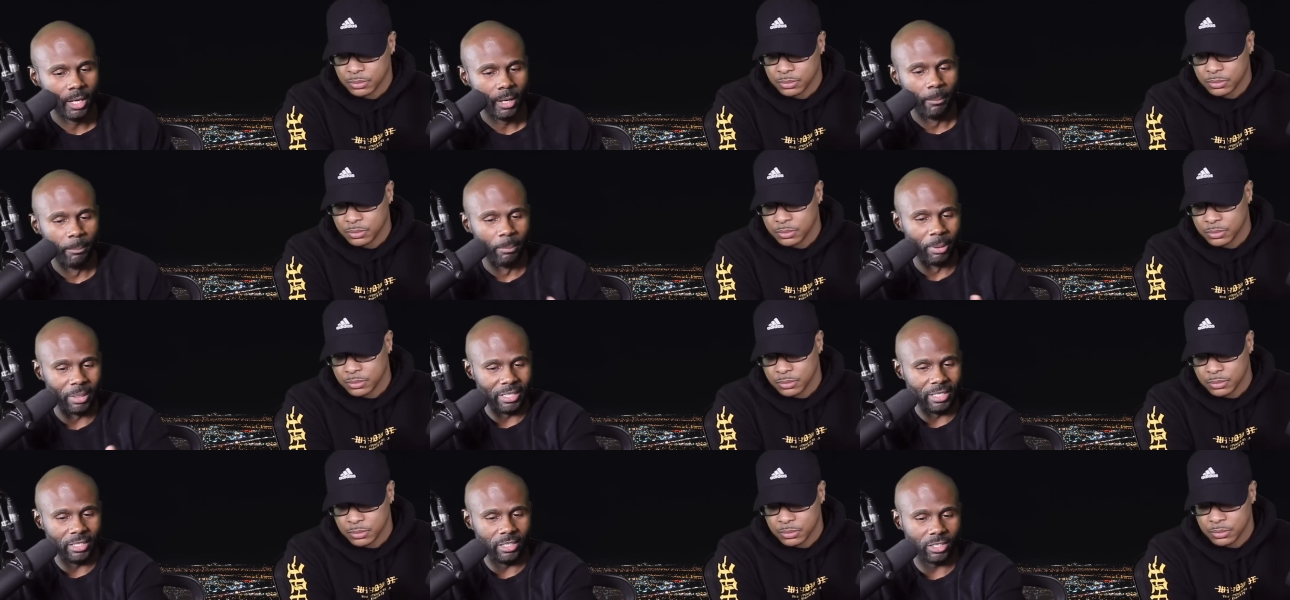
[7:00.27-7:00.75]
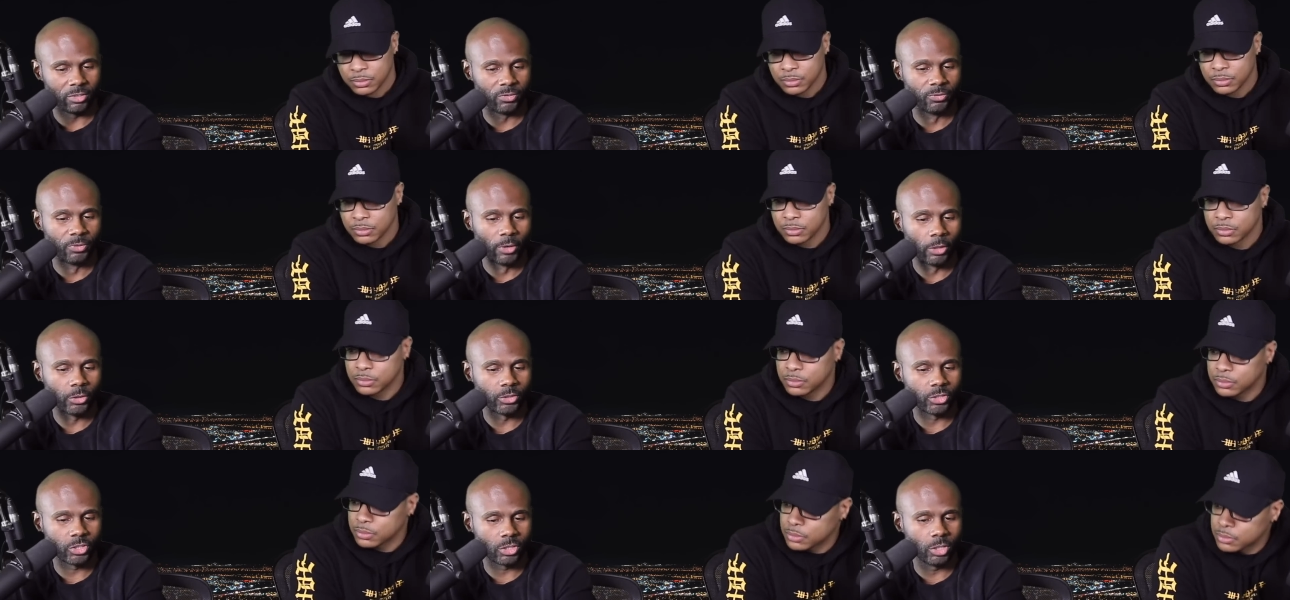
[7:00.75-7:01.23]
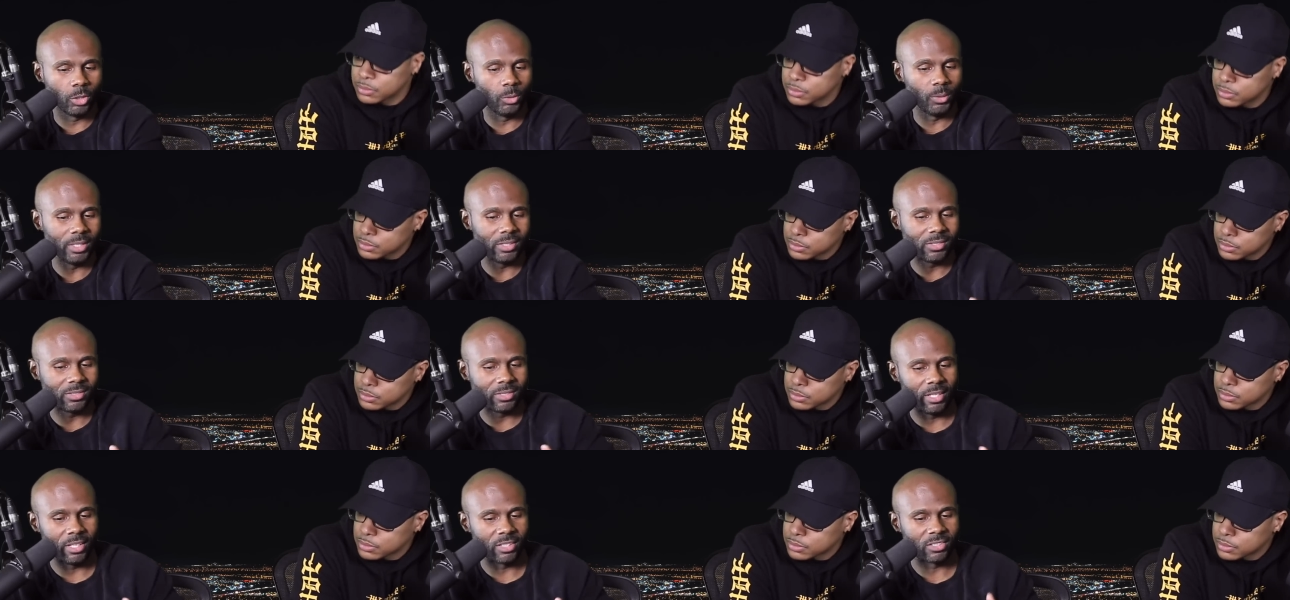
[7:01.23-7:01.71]
Speaker 1: but in this verse too, he
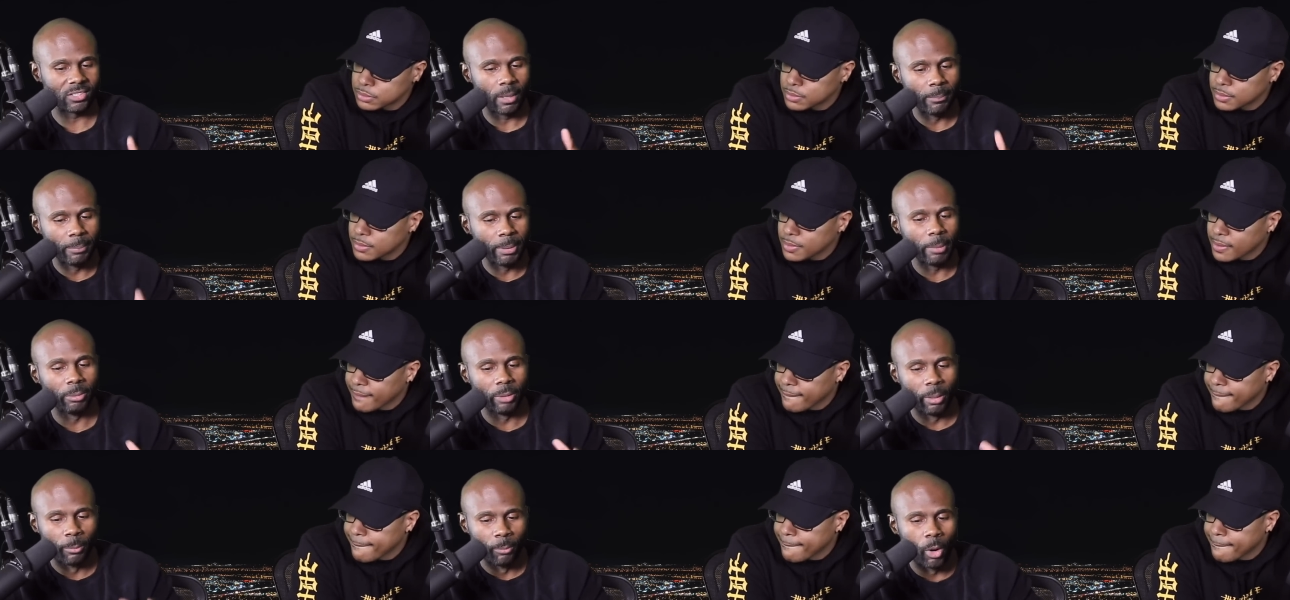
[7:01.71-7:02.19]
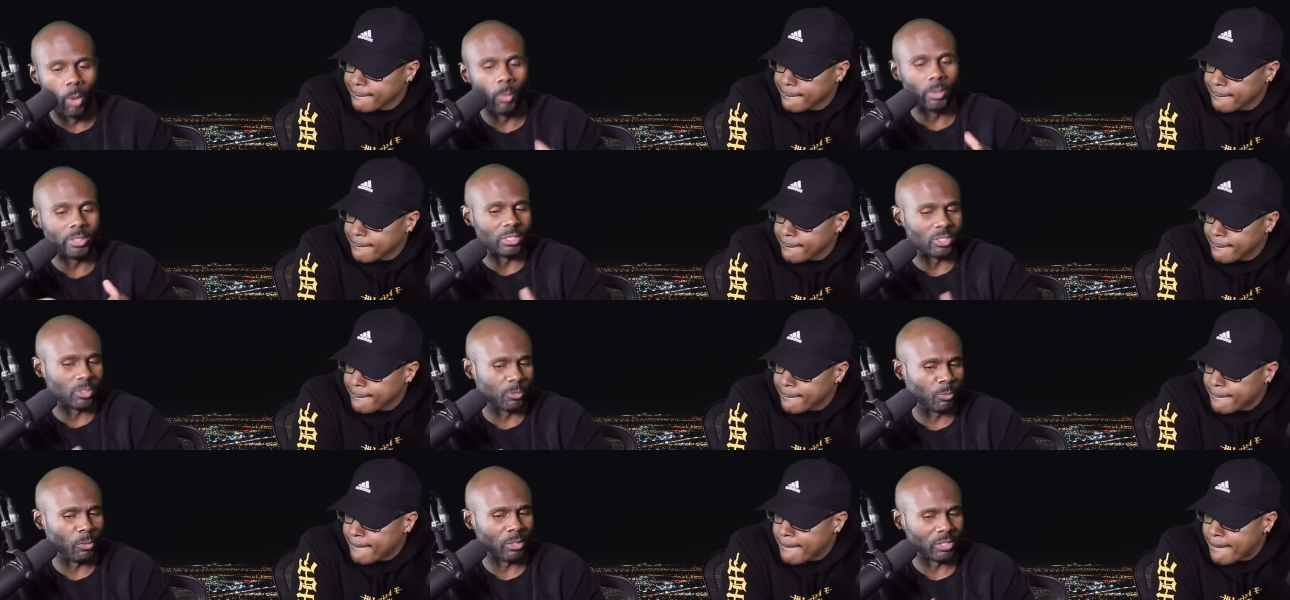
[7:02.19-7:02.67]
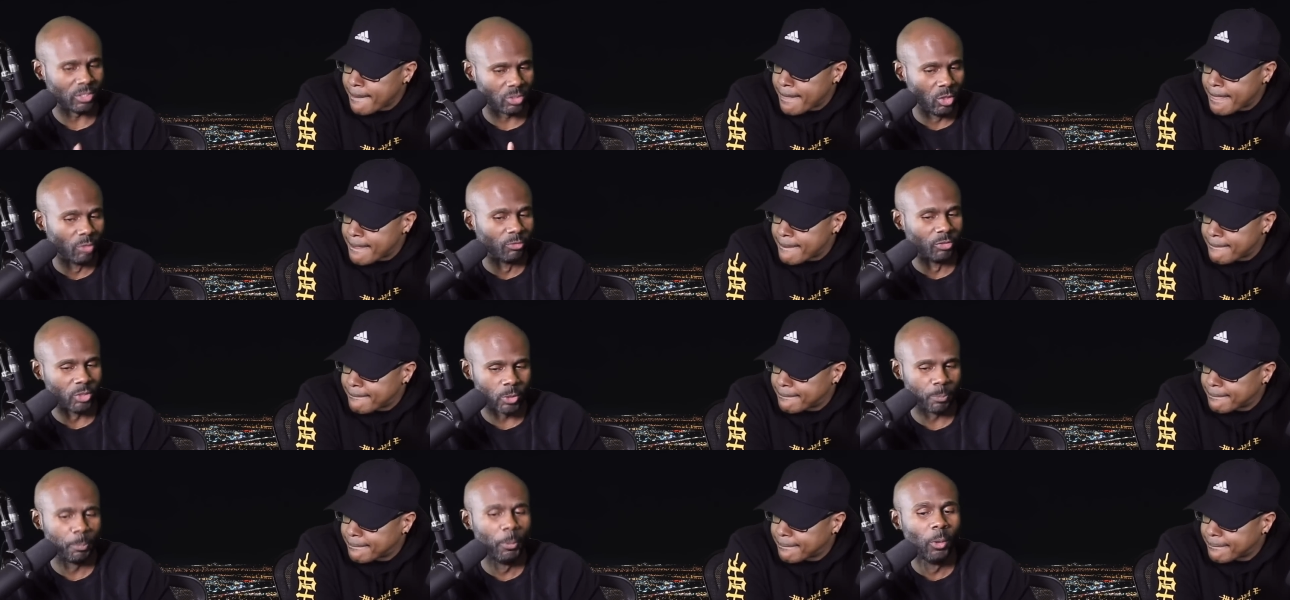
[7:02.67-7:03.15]
says some people are born with a
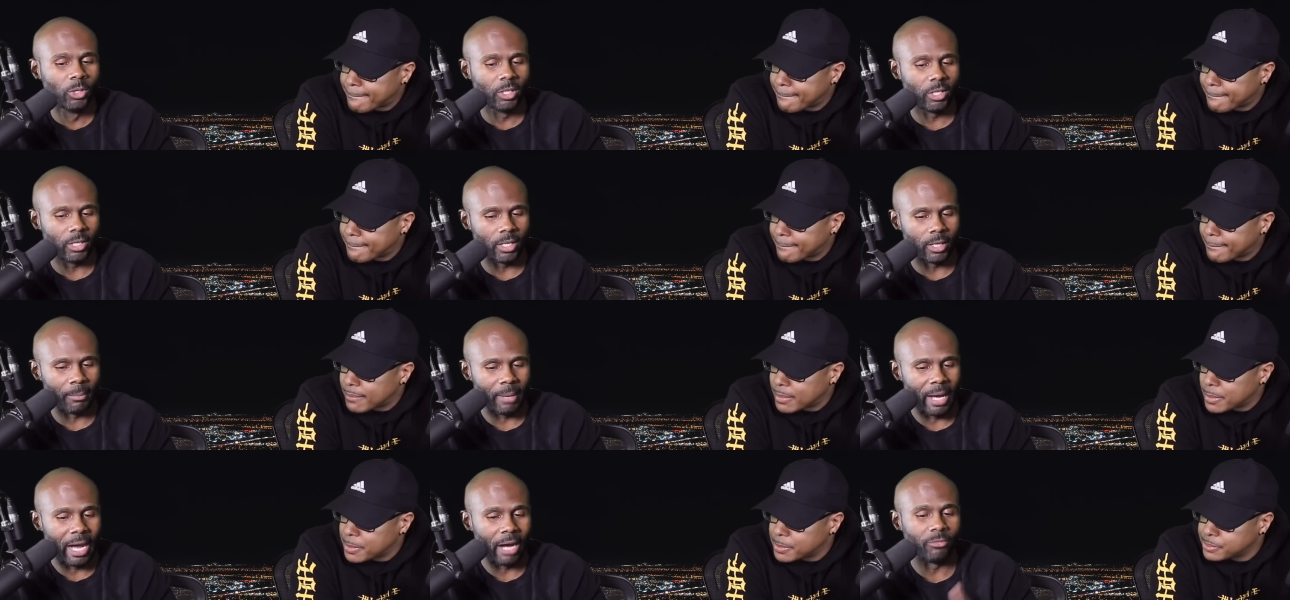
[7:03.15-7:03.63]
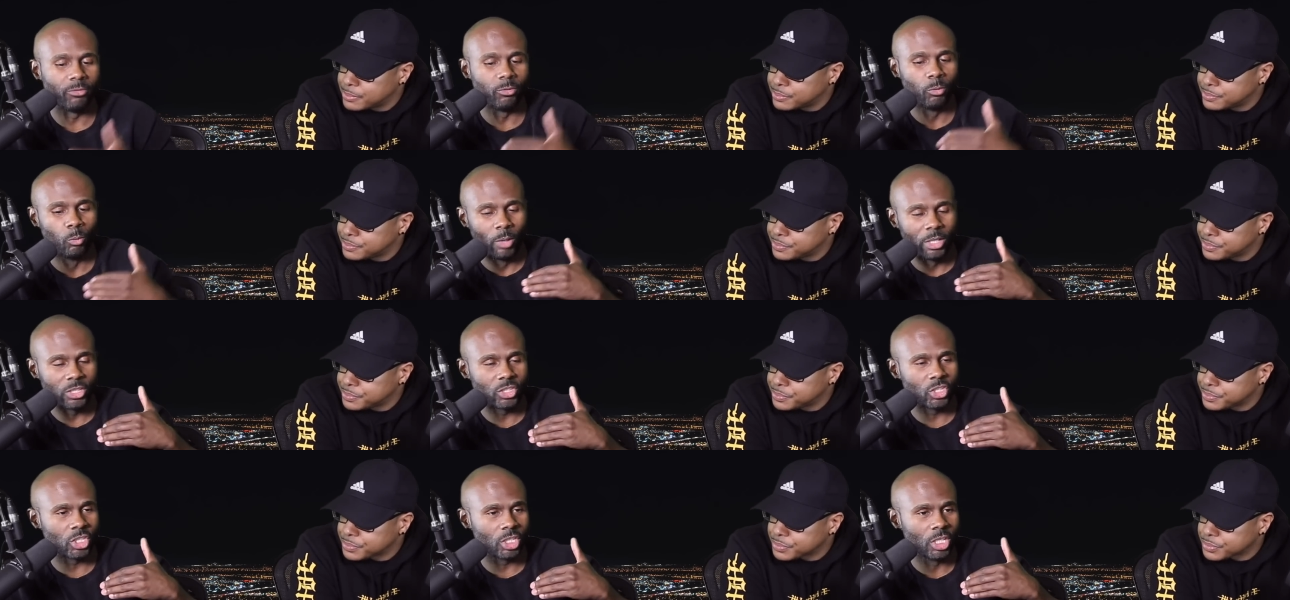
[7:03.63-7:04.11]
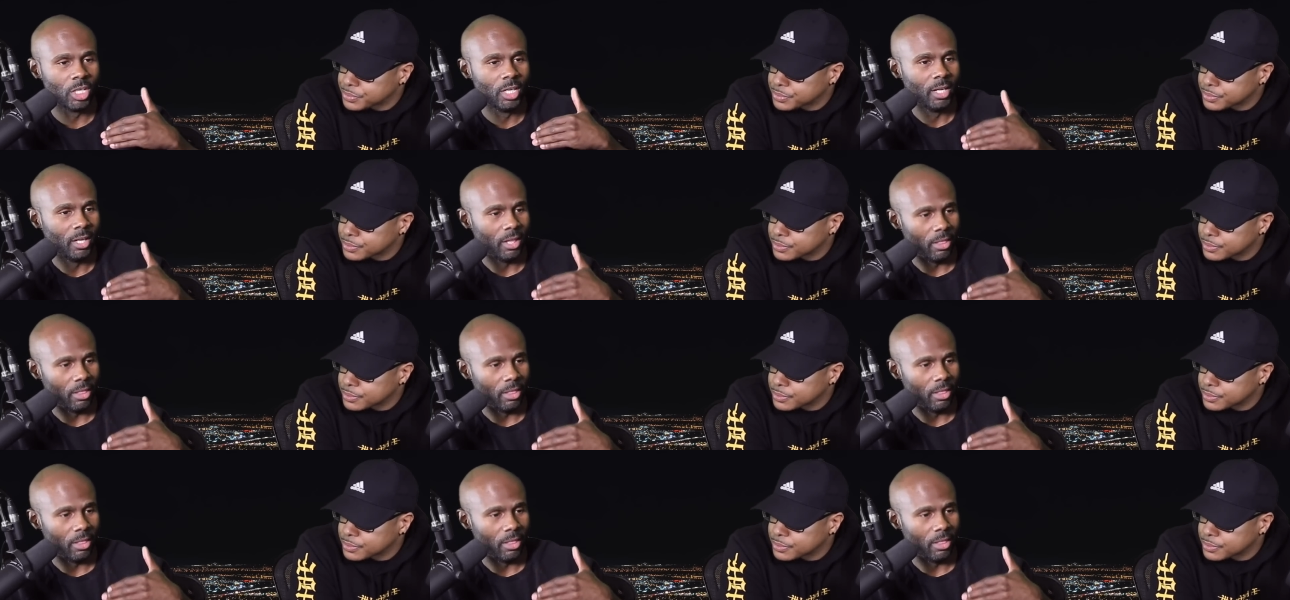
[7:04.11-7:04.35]
silver spoon in their mouth, which